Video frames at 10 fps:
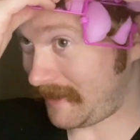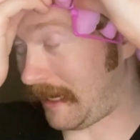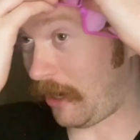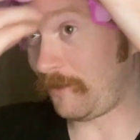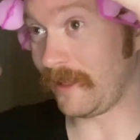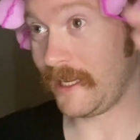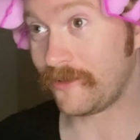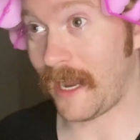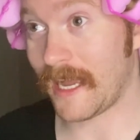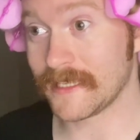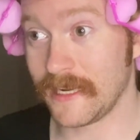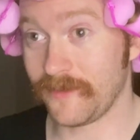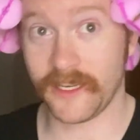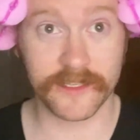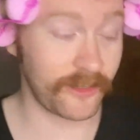Hopefully it dries, and if
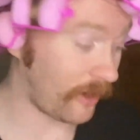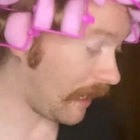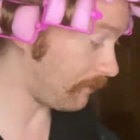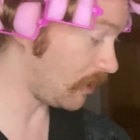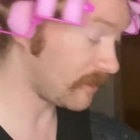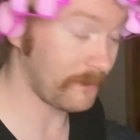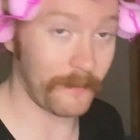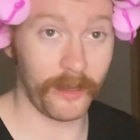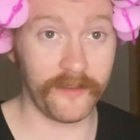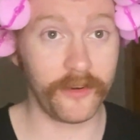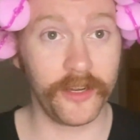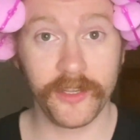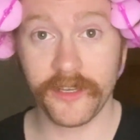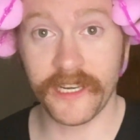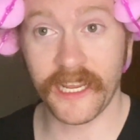it doesn't dry, I'm using my puffer
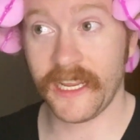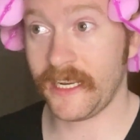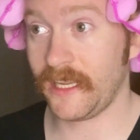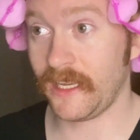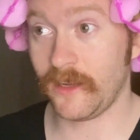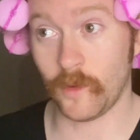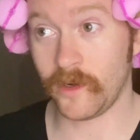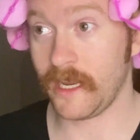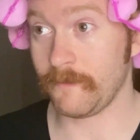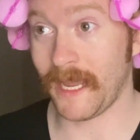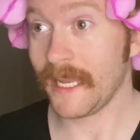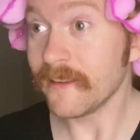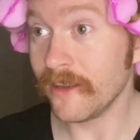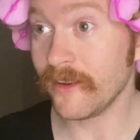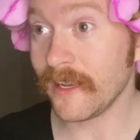hood, and we'll get back
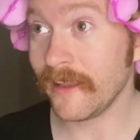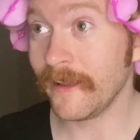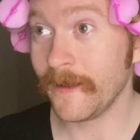to it.